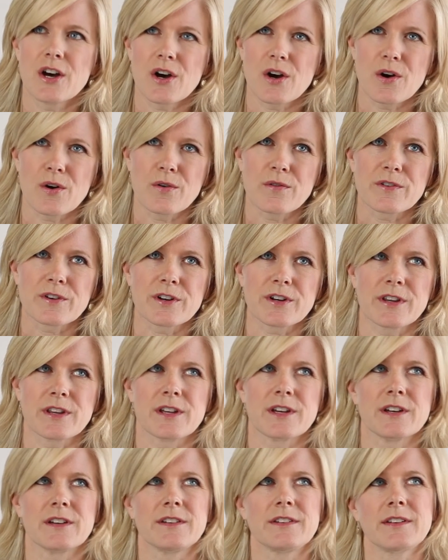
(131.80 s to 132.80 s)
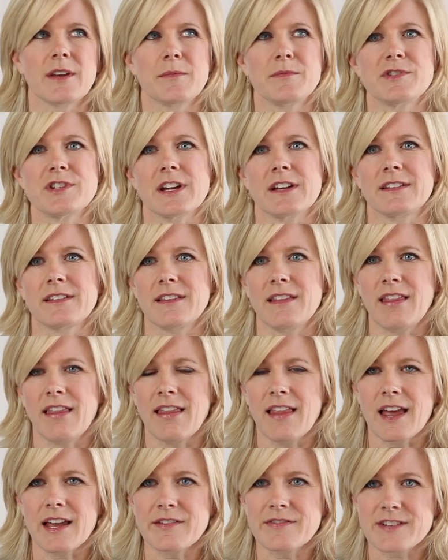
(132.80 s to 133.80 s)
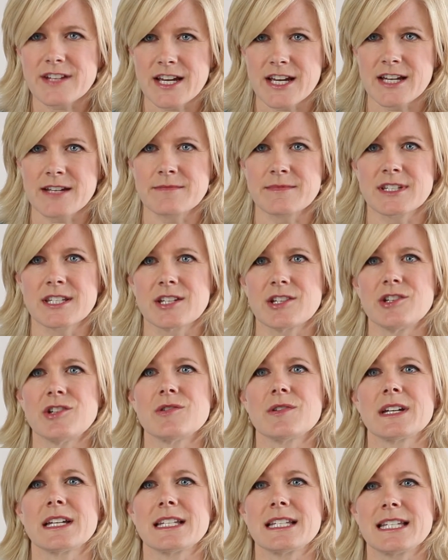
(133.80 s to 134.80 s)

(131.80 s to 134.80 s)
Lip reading: over the subject's lifetime, so you can